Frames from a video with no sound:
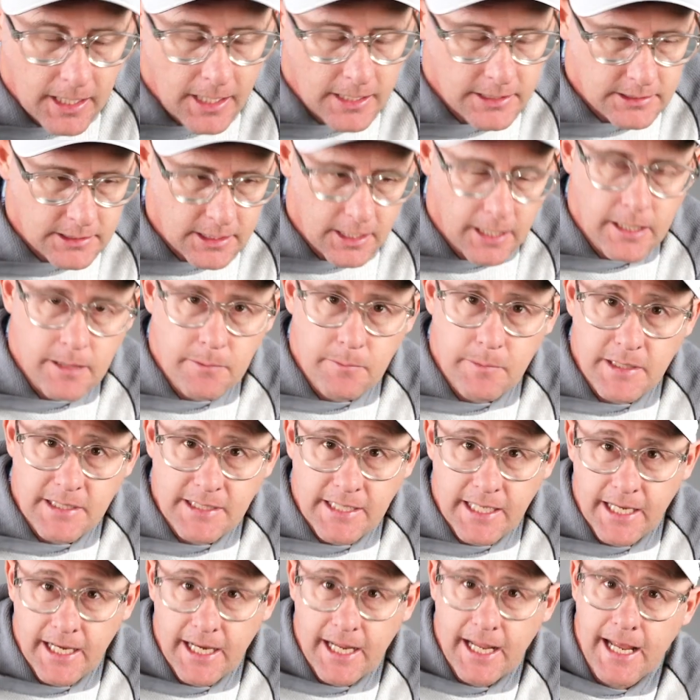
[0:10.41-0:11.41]
I slightly
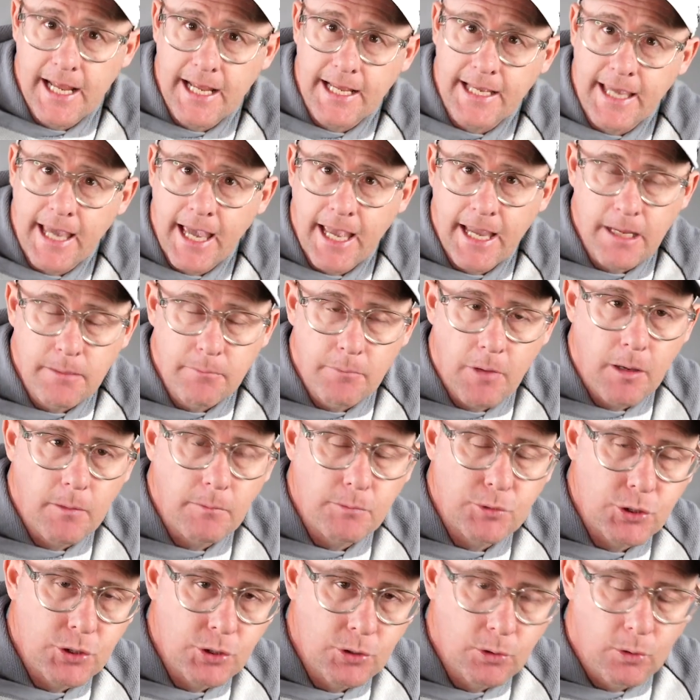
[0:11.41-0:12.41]
mishit it, it came
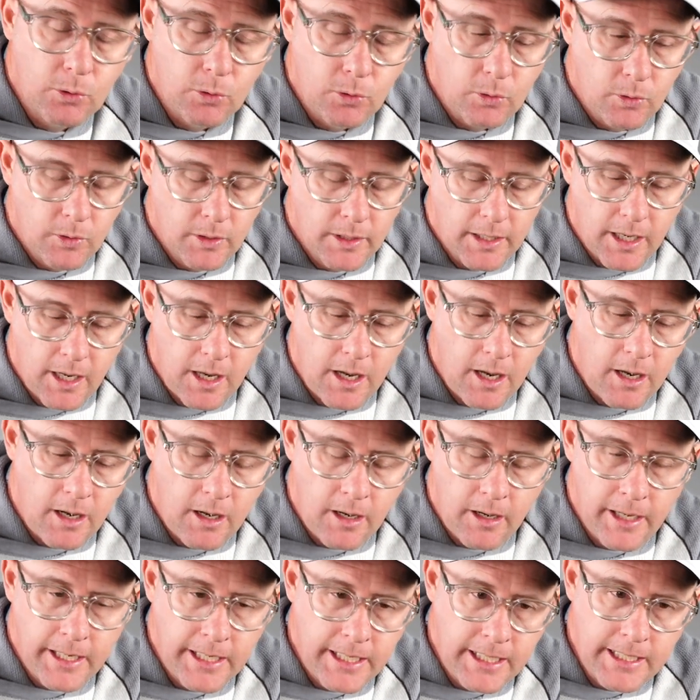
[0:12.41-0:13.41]
up short.
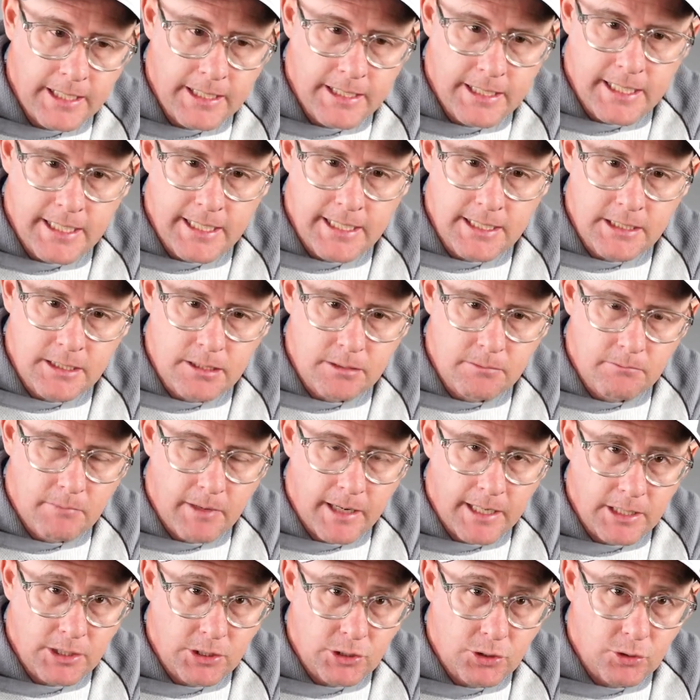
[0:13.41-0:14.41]
I need to
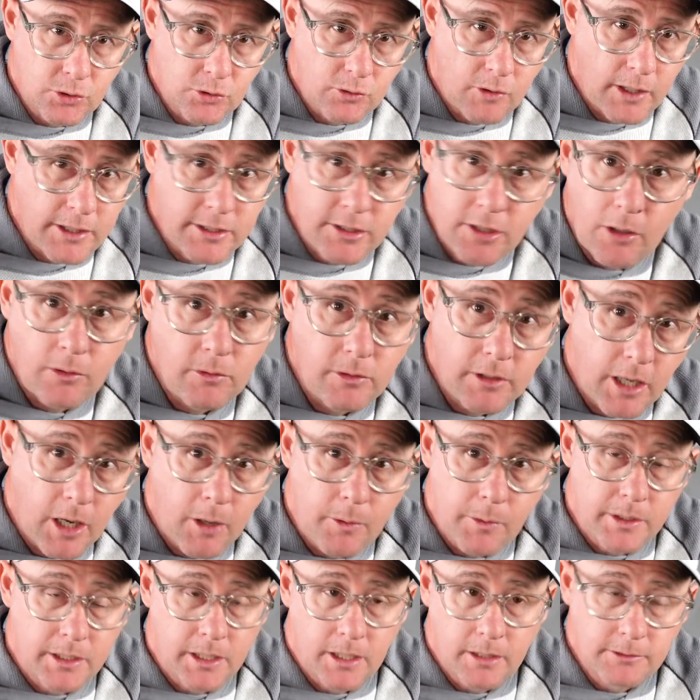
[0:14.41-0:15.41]
make sure I don't
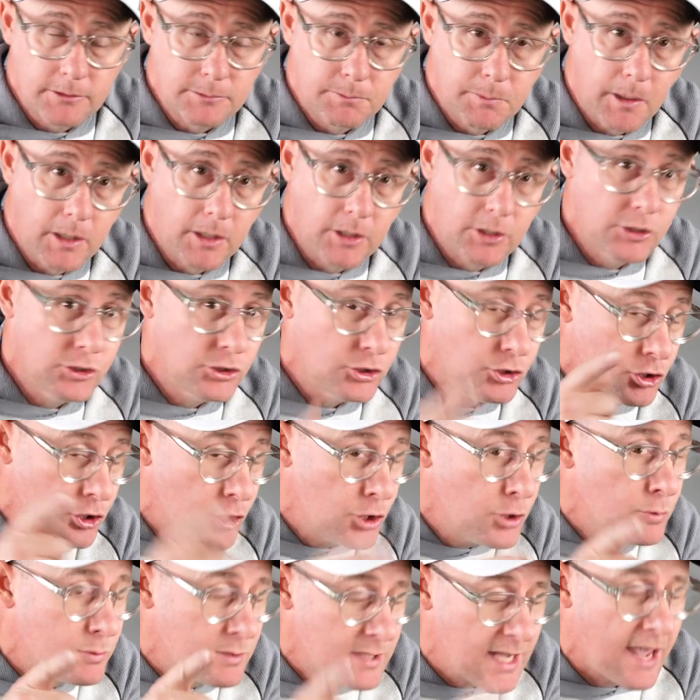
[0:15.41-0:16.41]
go in those bunkers.
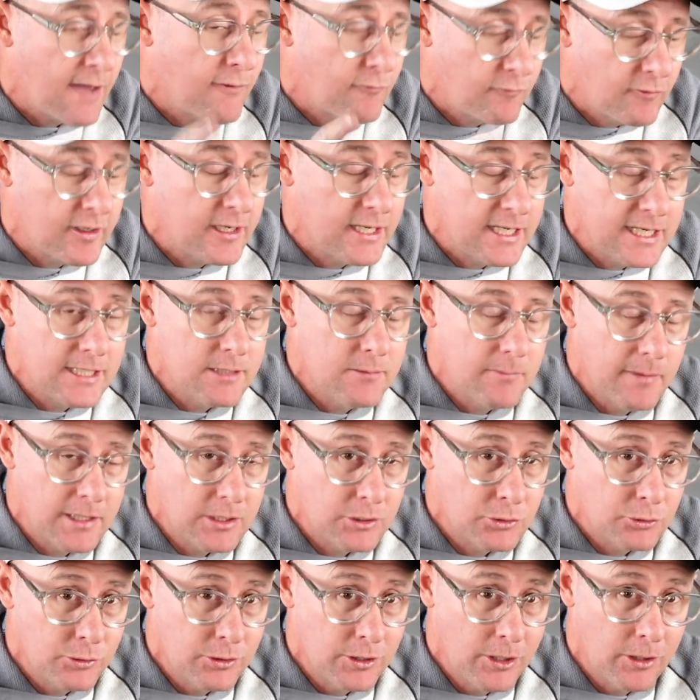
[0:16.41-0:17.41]
You definitely need to
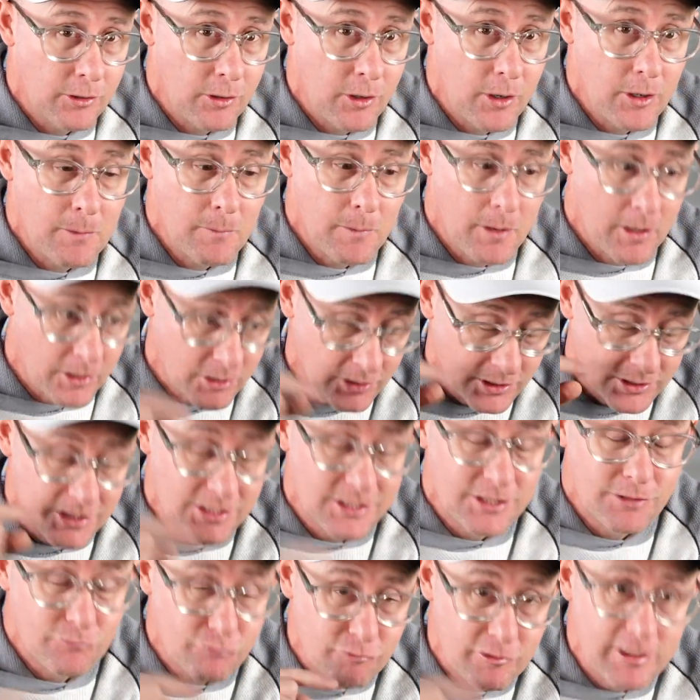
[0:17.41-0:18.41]
make sure you don't go into bunkers
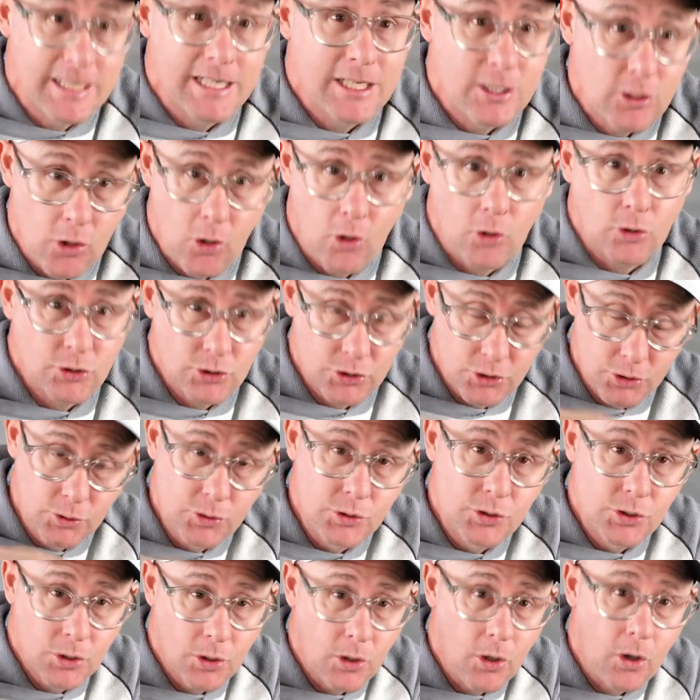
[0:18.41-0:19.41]
because it really costs you
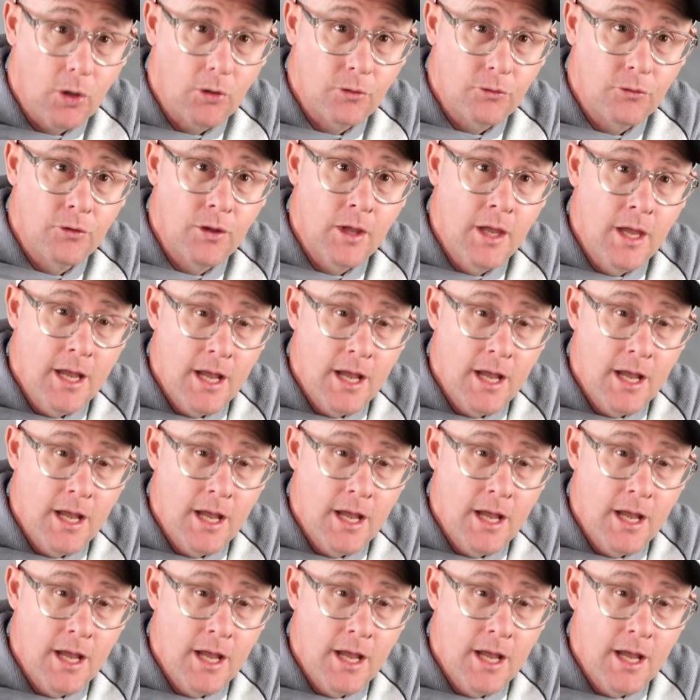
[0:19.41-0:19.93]
shots.